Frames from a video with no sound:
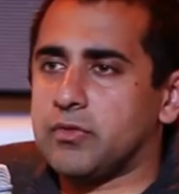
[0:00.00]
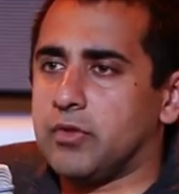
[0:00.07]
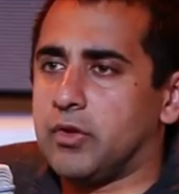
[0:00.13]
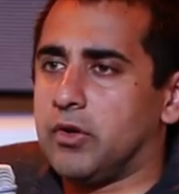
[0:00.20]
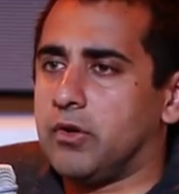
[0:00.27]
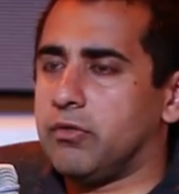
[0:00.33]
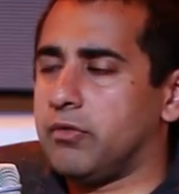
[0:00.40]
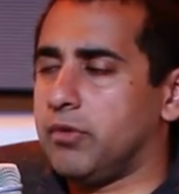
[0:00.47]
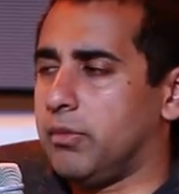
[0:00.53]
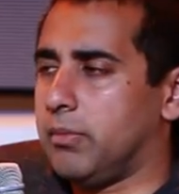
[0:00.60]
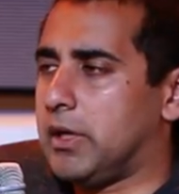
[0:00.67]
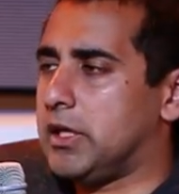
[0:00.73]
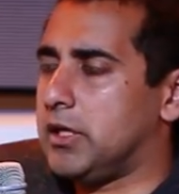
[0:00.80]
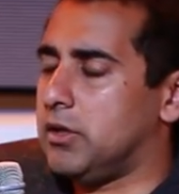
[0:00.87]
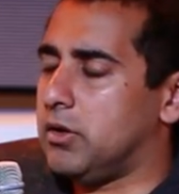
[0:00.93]
for
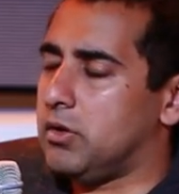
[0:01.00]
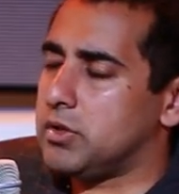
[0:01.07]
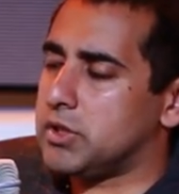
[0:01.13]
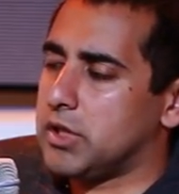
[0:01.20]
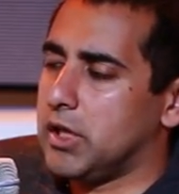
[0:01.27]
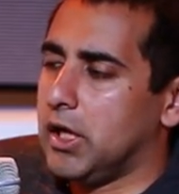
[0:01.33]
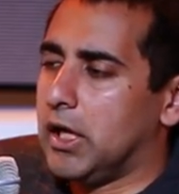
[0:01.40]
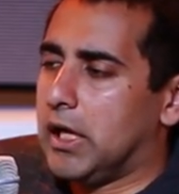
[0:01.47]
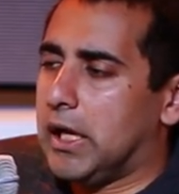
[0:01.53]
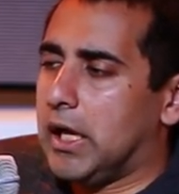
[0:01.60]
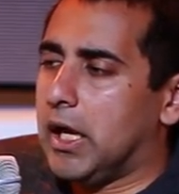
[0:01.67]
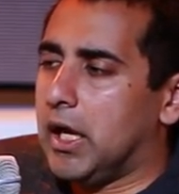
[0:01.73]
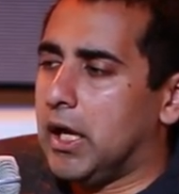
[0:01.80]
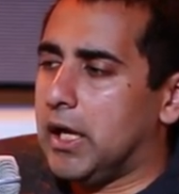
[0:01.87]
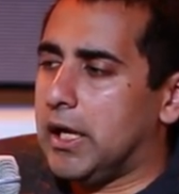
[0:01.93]
many years.
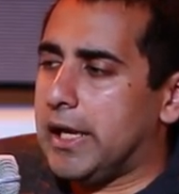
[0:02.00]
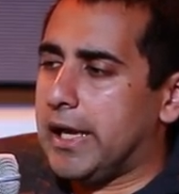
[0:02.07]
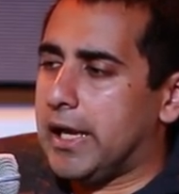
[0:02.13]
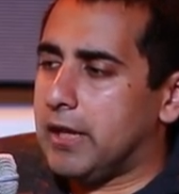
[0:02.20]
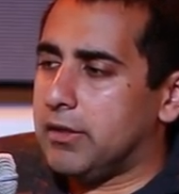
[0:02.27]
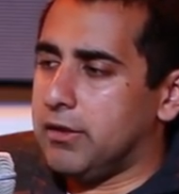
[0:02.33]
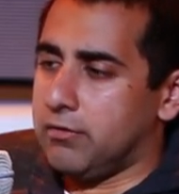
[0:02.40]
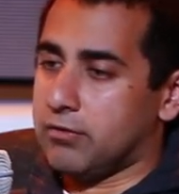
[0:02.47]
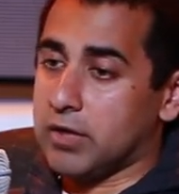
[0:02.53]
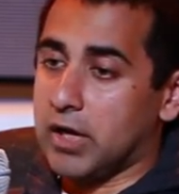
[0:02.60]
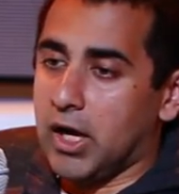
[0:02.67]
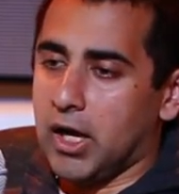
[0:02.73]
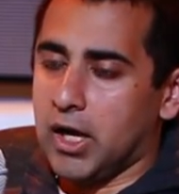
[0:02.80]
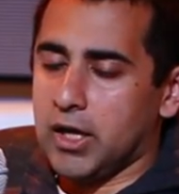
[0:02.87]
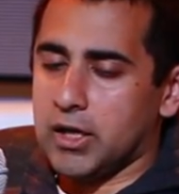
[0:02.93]
And they've
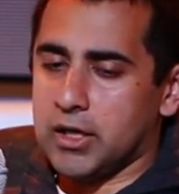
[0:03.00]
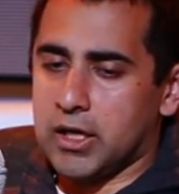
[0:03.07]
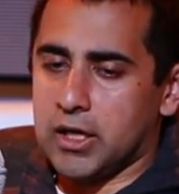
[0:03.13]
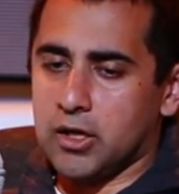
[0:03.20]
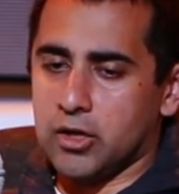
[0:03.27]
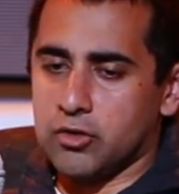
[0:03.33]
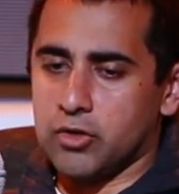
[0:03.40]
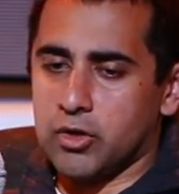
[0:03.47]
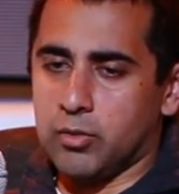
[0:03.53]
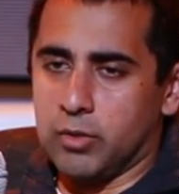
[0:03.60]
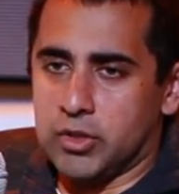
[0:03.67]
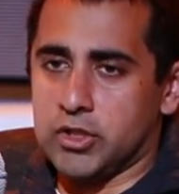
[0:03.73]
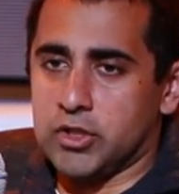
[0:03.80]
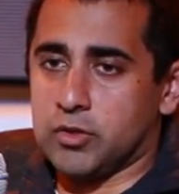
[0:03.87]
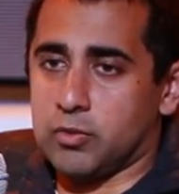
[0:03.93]
got a country
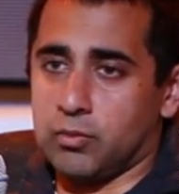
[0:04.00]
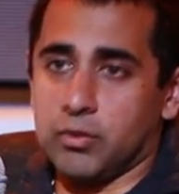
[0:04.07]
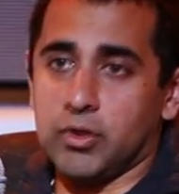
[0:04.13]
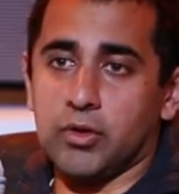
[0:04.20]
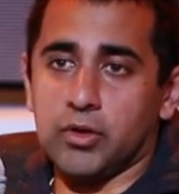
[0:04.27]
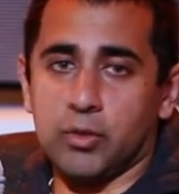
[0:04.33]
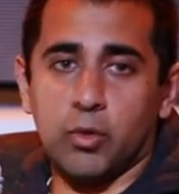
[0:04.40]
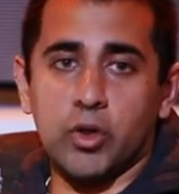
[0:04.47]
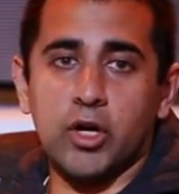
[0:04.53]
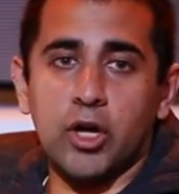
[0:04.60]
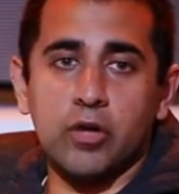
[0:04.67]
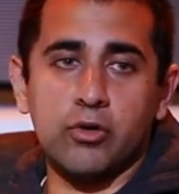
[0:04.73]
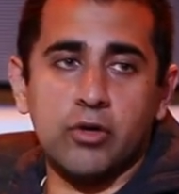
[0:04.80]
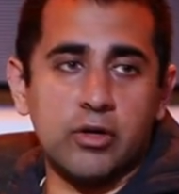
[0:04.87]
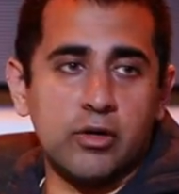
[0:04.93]
which is literally
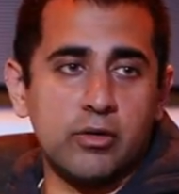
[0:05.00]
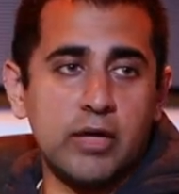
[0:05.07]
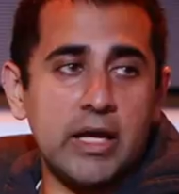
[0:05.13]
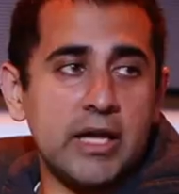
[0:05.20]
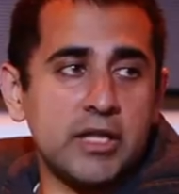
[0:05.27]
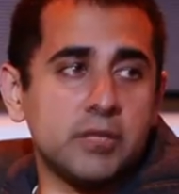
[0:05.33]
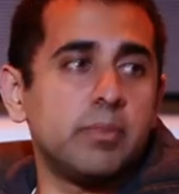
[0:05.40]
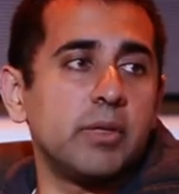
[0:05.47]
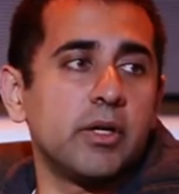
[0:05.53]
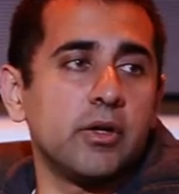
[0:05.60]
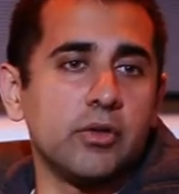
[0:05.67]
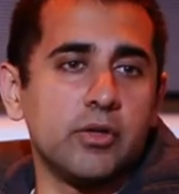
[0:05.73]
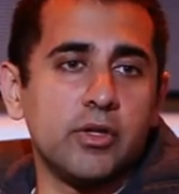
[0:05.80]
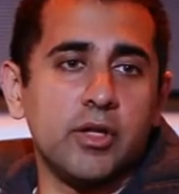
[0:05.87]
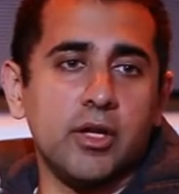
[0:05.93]
100x
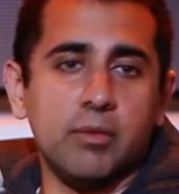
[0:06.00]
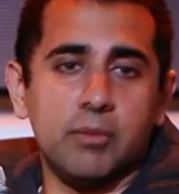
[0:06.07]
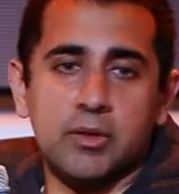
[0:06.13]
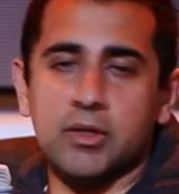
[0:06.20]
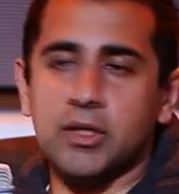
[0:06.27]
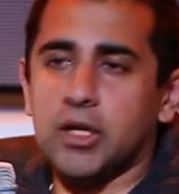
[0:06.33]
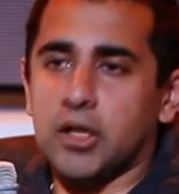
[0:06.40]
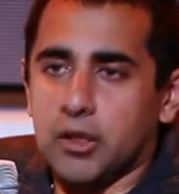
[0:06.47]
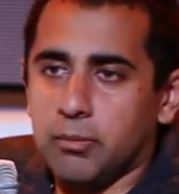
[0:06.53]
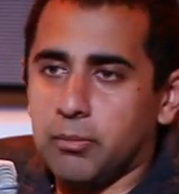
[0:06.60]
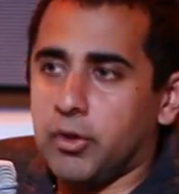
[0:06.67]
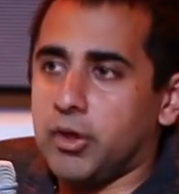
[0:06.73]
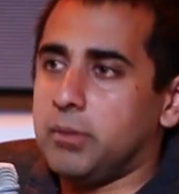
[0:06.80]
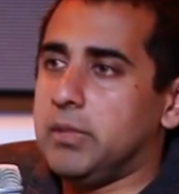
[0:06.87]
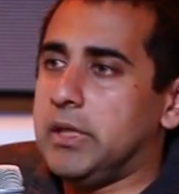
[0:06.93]
bigger than them and
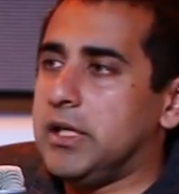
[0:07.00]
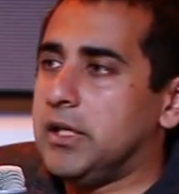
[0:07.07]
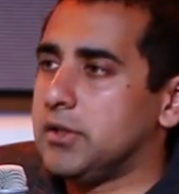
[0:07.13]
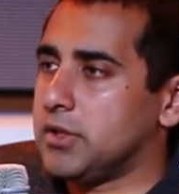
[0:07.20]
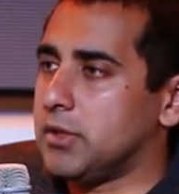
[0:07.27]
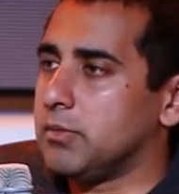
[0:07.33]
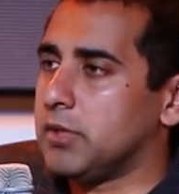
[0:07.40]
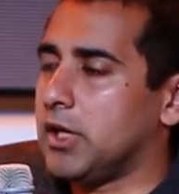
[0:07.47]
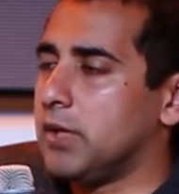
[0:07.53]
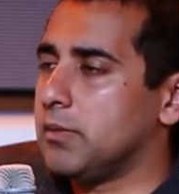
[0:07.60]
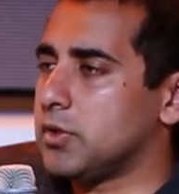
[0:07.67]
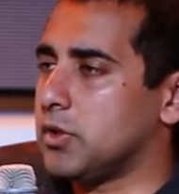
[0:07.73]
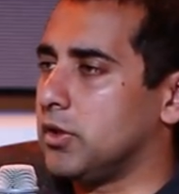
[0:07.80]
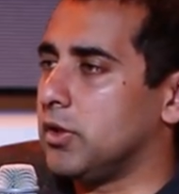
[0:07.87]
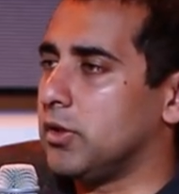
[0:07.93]
pretty mean
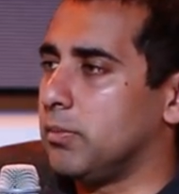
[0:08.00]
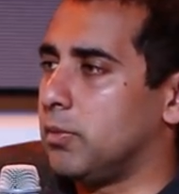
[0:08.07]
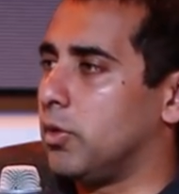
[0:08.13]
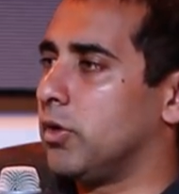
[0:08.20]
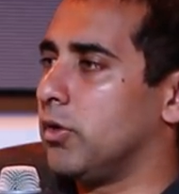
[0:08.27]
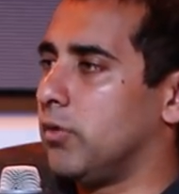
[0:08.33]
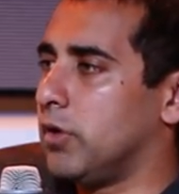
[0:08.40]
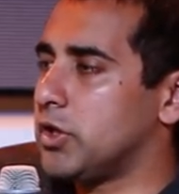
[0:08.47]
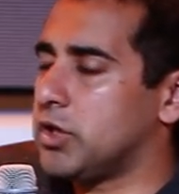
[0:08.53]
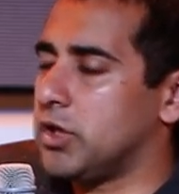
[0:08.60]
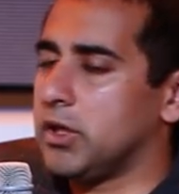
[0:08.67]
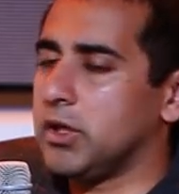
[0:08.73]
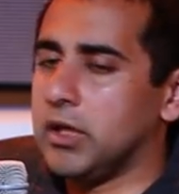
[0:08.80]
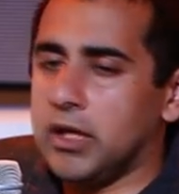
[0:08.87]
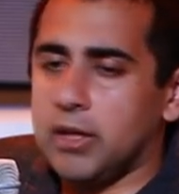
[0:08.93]
sometimes on the border,
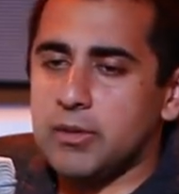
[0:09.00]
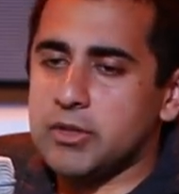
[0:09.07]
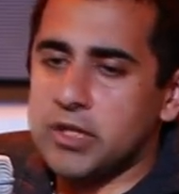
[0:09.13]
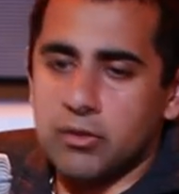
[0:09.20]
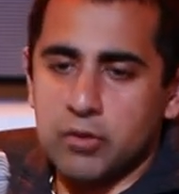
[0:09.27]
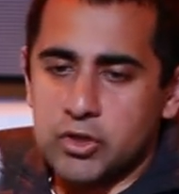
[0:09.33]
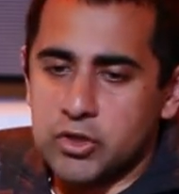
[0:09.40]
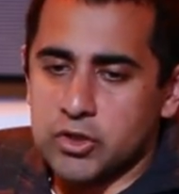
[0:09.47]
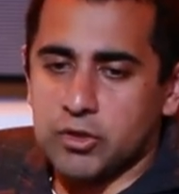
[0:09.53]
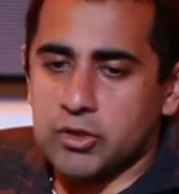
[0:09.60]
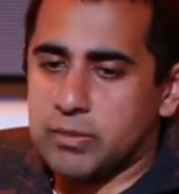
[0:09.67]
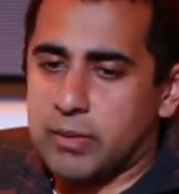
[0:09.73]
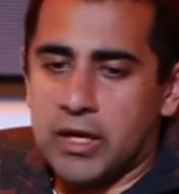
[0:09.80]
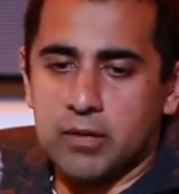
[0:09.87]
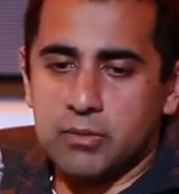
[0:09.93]
Russia. I'm not saying Russia's
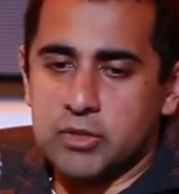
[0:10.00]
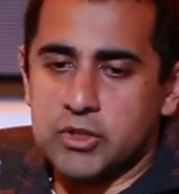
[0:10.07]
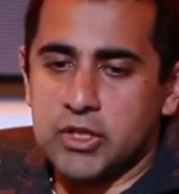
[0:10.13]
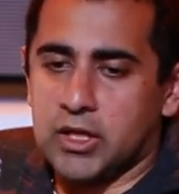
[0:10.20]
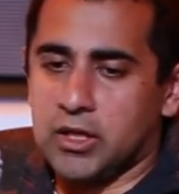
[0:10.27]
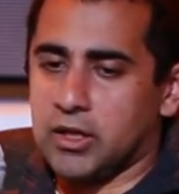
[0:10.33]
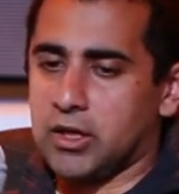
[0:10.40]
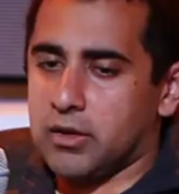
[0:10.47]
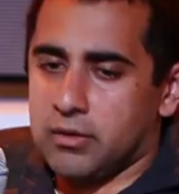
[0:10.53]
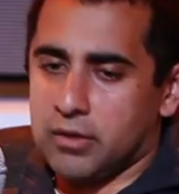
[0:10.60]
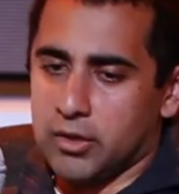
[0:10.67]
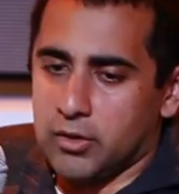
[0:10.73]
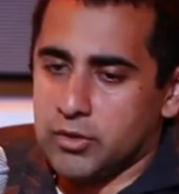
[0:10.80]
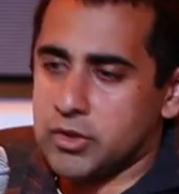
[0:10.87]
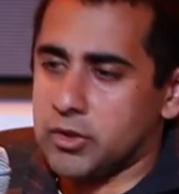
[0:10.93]
always bad, I'm just saying, like,
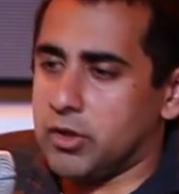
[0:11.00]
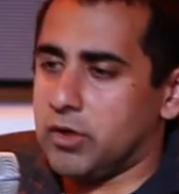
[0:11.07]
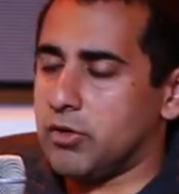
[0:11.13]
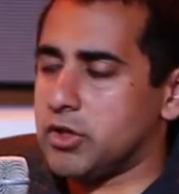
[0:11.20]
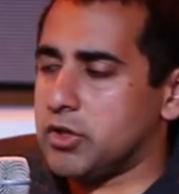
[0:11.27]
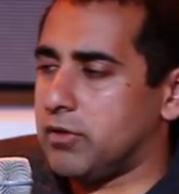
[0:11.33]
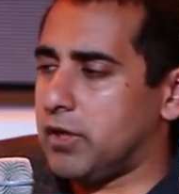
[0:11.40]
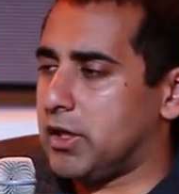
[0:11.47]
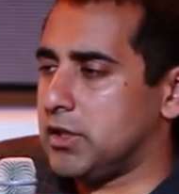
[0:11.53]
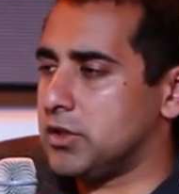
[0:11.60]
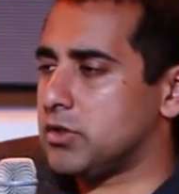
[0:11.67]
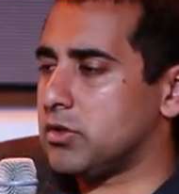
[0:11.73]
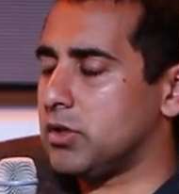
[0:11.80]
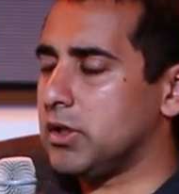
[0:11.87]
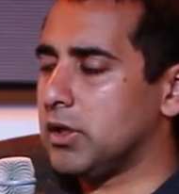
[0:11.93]
you know, Estonia and Russia have had a
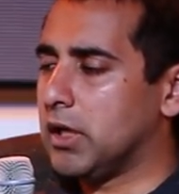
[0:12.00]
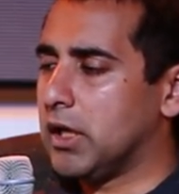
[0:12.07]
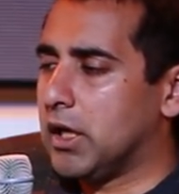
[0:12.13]
history.